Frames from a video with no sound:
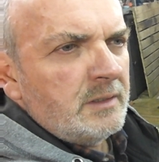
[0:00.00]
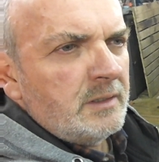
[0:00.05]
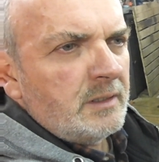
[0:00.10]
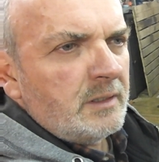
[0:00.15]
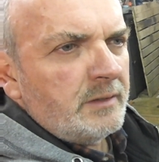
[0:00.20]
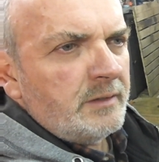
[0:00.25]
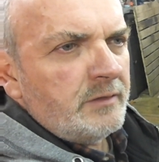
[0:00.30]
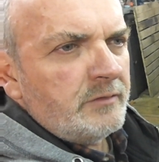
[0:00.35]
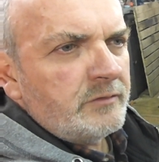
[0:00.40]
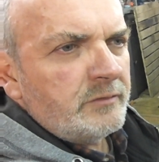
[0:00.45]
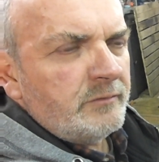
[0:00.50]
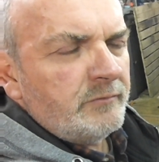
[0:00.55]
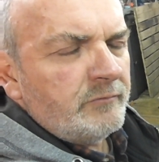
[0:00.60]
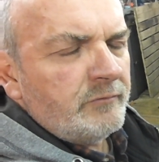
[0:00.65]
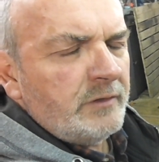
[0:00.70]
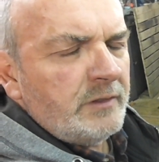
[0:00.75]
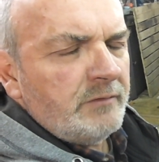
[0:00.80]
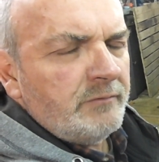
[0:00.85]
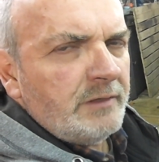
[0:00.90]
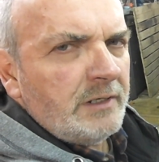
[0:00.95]
I need to
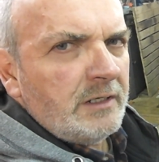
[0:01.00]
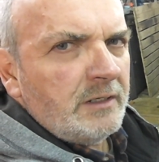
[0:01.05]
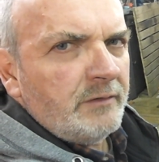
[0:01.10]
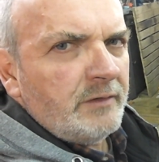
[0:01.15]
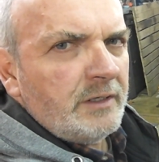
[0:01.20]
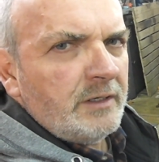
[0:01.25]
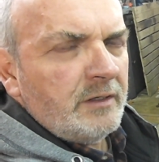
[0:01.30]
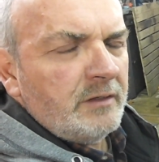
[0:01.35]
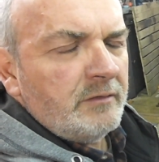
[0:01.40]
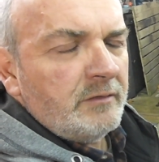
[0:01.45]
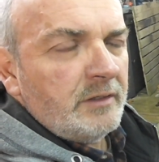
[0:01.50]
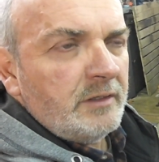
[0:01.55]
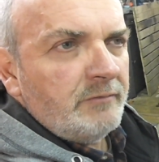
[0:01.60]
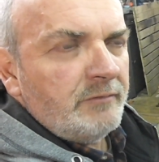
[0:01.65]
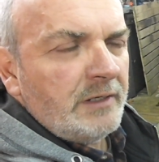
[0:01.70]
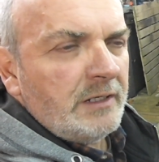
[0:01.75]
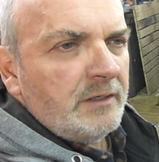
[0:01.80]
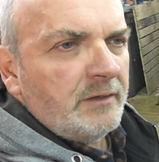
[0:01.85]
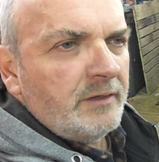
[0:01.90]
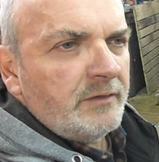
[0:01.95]

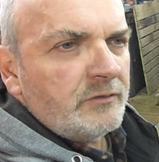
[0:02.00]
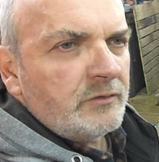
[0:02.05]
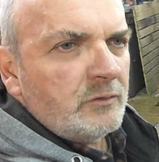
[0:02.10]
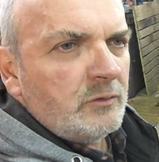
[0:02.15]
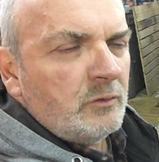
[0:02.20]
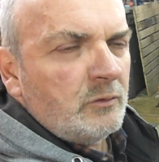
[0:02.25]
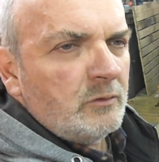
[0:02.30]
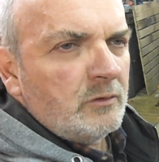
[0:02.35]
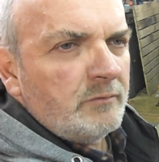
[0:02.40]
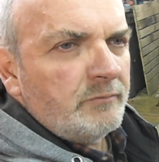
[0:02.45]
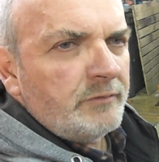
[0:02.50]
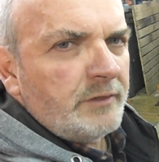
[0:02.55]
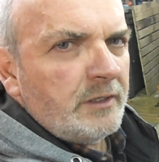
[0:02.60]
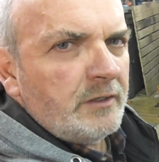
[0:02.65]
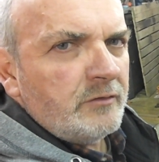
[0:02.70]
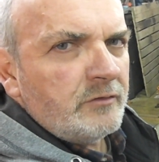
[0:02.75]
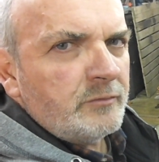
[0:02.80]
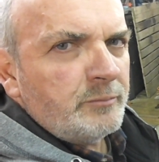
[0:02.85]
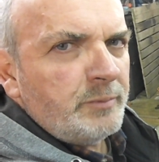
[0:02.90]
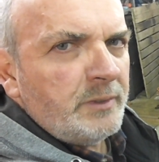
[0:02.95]
evaluate all of
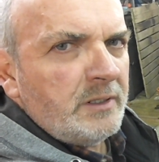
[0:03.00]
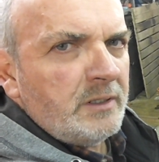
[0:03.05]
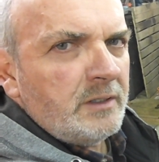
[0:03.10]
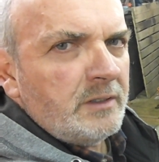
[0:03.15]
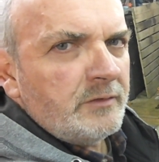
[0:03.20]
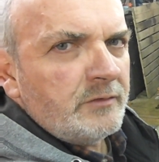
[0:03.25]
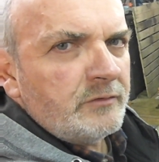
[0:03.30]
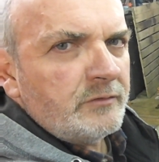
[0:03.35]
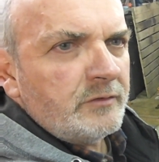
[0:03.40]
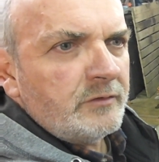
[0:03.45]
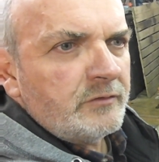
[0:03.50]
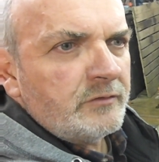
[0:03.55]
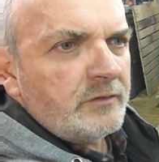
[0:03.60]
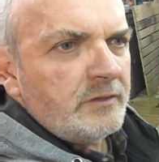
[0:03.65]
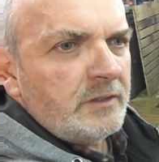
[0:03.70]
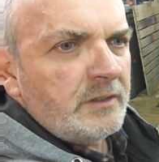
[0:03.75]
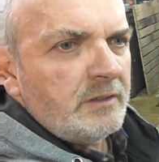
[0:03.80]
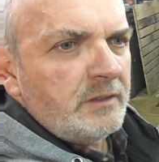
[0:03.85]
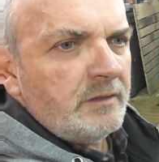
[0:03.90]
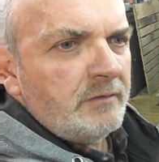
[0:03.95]
those parts to
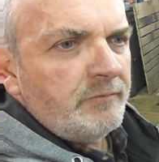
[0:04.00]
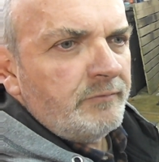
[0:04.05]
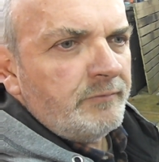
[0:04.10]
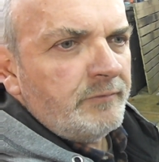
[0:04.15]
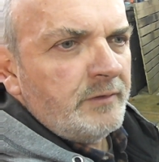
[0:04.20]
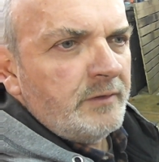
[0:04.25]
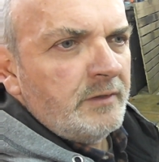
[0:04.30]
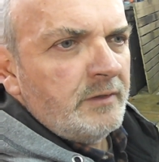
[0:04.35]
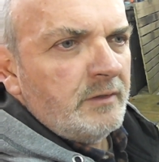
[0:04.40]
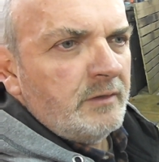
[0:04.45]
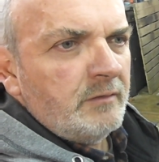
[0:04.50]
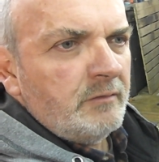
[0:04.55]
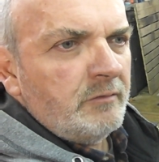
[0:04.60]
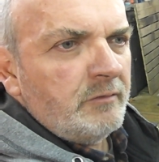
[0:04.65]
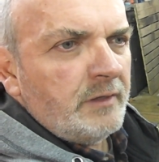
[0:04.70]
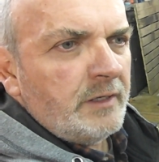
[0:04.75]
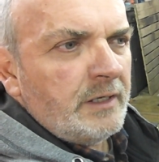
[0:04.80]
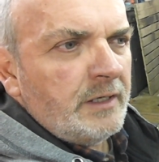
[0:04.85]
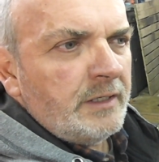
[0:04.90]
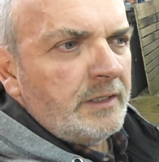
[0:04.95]
see if
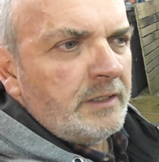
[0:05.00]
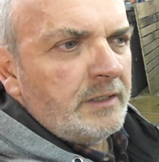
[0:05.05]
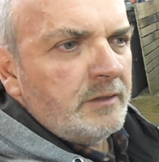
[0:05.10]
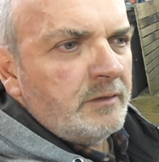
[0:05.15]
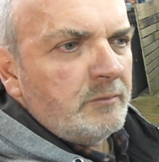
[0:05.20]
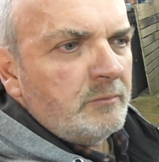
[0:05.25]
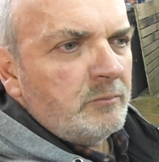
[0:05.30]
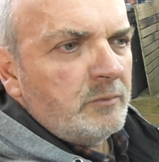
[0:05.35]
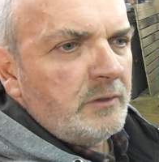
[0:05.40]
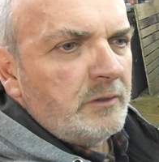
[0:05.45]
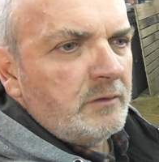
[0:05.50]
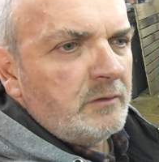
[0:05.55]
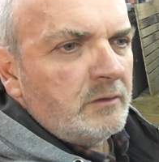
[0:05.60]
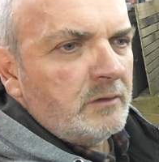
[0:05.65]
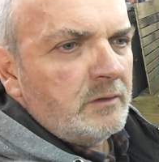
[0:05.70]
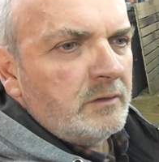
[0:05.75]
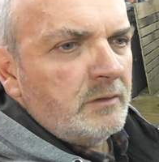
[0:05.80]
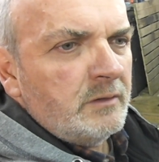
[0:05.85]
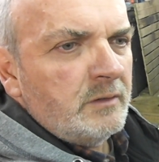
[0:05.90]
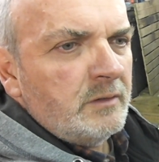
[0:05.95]
they
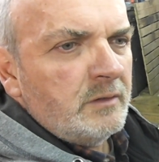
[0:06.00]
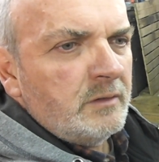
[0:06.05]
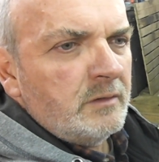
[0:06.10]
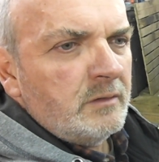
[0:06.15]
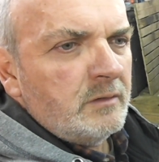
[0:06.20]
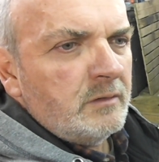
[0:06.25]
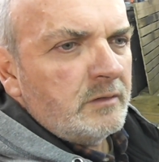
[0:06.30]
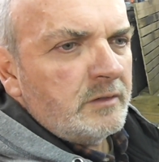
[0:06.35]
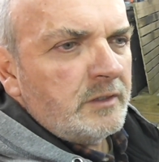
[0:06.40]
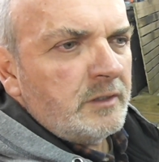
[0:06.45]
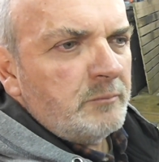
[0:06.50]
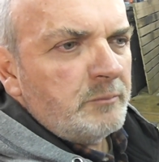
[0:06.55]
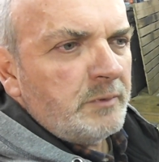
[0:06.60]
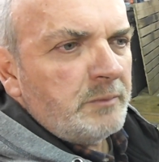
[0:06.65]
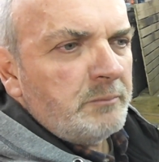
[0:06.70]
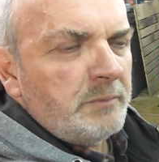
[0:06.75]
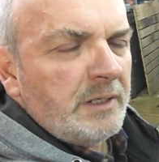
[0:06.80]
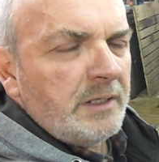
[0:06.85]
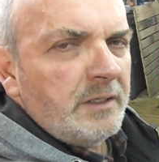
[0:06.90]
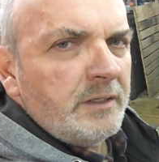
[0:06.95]
can be
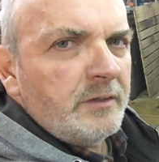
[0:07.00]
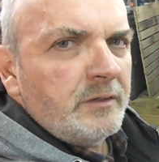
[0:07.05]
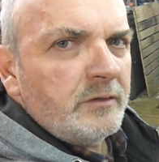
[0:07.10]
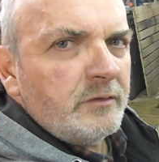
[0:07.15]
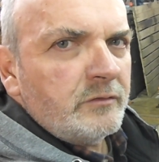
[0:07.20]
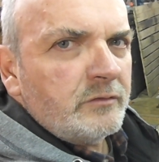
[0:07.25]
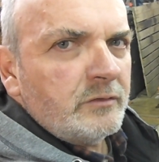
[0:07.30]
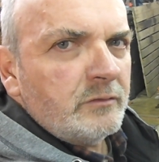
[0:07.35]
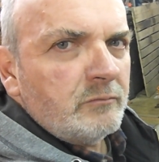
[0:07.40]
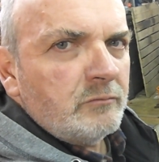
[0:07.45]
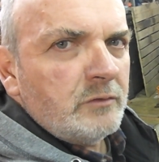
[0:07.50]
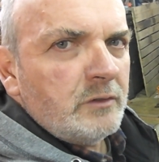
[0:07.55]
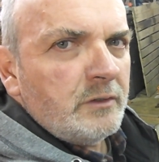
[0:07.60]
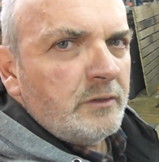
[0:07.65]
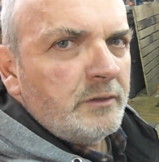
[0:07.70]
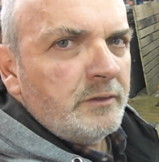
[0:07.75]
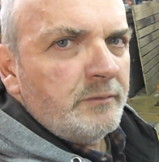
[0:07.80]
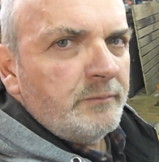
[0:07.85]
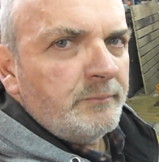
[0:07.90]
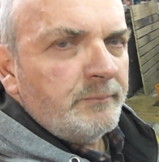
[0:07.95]
made to
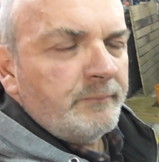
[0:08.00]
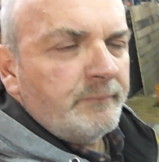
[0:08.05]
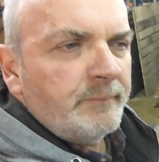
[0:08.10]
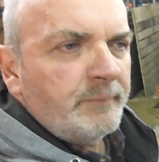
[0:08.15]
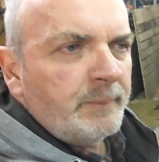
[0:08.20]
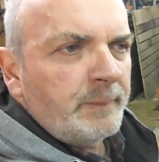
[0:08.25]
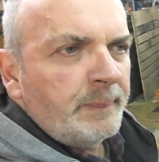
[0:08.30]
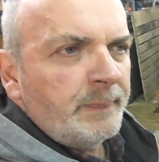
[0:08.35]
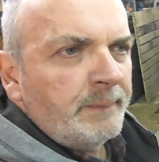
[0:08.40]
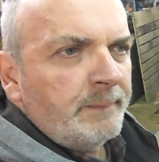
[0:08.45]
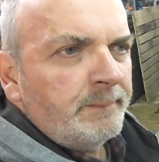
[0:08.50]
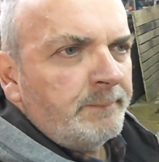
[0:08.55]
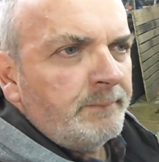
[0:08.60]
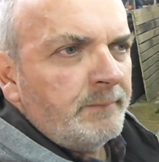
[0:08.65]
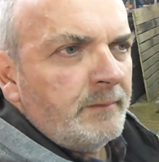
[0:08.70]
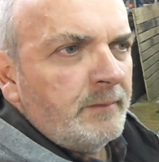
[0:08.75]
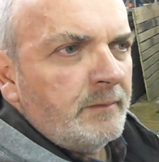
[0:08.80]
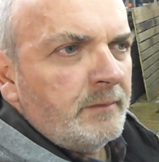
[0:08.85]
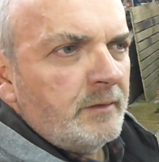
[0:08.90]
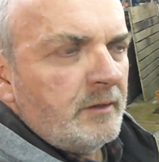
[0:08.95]
run.
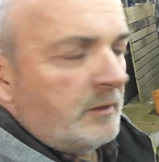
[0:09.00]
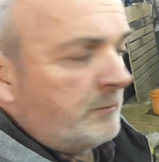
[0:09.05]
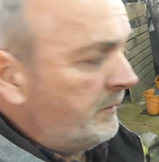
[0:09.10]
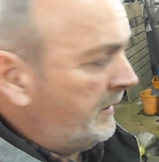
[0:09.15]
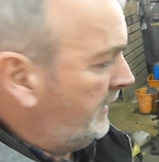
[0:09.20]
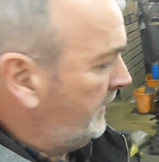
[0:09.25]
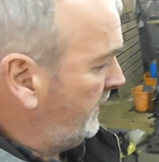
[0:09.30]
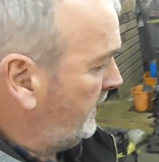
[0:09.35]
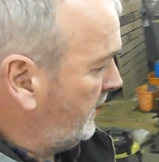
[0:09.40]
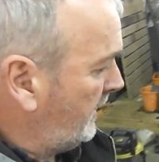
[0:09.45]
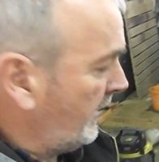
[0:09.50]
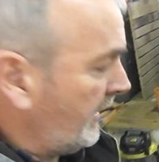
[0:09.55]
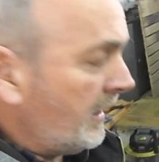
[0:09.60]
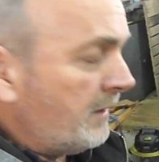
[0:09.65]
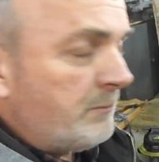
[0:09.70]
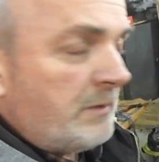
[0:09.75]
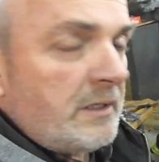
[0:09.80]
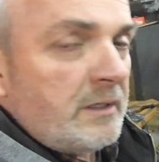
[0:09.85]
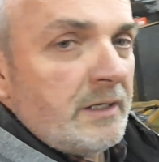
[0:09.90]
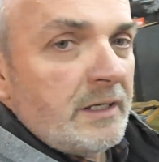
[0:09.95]
I mean, I
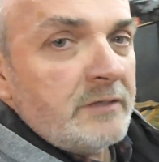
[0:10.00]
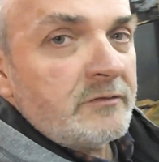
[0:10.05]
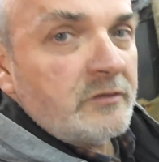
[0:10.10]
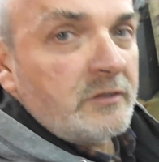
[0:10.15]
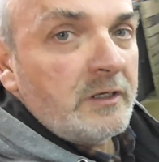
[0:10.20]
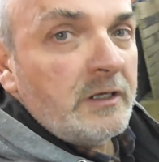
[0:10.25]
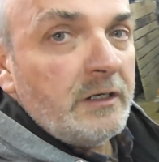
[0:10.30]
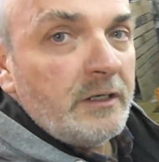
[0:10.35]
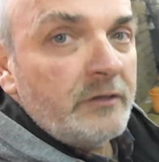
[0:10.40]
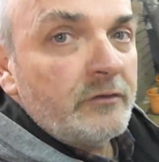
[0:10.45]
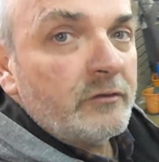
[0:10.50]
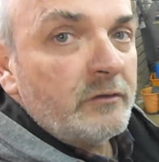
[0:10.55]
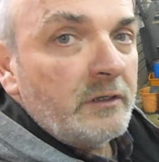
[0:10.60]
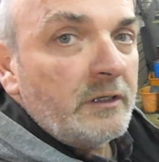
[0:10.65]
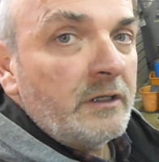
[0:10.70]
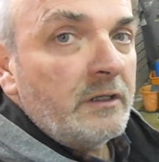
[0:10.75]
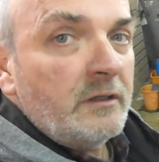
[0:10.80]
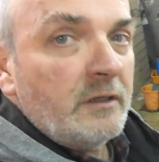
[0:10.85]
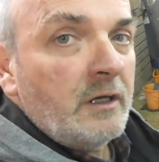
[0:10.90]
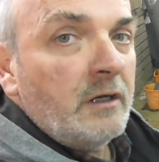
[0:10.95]
am actually
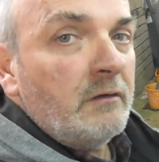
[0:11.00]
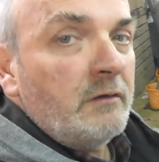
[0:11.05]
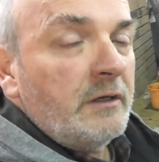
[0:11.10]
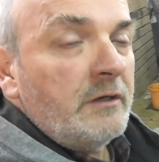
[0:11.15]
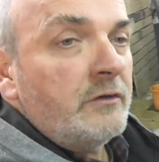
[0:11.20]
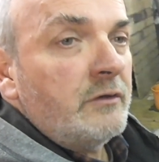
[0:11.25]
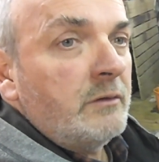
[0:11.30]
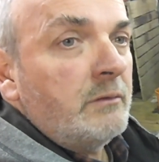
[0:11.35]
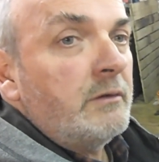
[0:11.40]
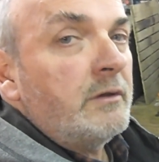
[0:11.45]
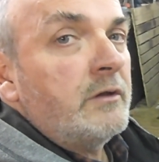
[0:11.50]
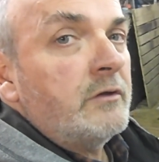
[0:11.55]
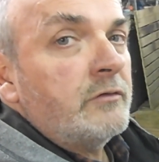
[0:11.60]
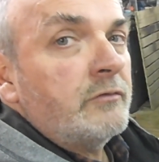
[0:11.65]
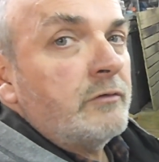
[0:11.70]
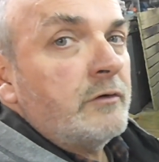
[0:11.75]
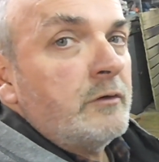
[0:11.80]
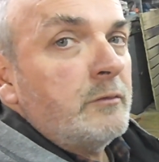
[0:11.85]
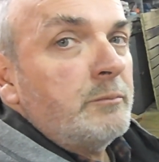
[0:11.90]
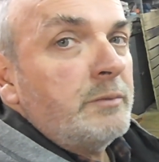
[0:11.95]
literally only doing this
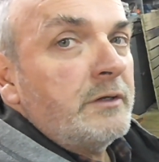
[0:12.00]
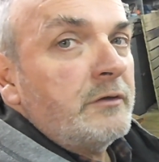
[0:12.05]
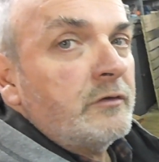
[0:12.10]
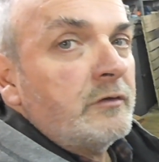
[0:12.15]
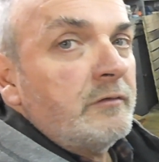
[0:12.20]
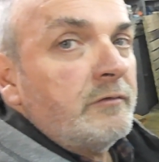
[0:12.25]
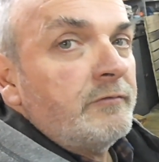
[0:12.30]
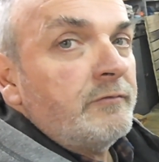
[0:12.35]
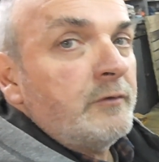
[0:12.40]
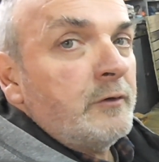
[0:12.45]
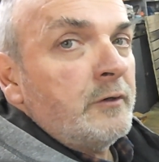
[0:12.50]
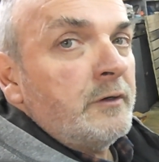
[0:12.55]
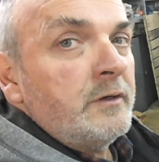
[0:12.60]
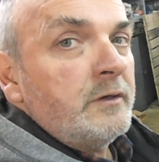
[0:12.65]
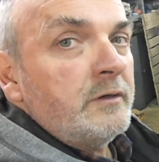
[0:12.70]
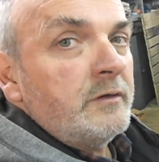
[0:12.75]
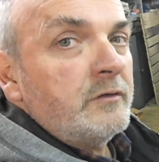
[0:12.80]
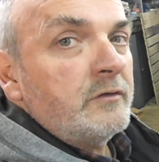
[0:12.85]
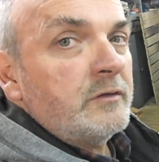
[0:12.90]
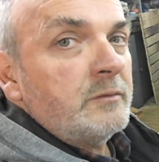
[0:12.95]
for a bit of fun,
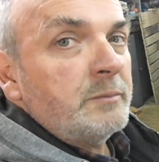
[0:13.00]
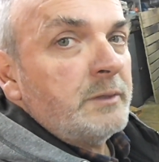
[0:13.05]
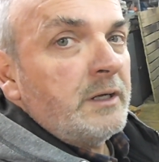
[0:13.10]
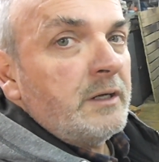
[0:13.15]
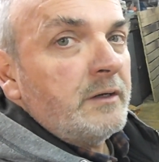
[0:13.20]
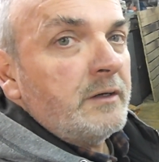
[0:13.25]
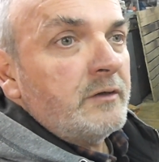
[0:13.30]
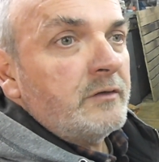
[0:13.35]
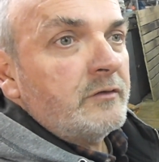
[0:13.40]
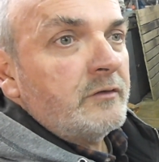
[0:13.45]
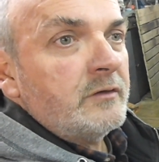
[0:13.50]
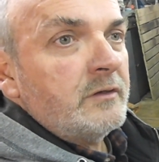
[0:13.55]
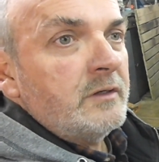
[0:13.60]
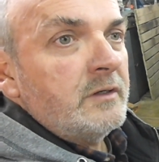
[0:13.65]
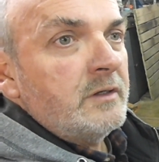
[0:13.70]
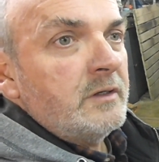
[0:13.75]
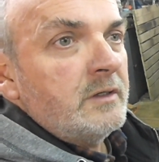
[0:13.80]
to be honest.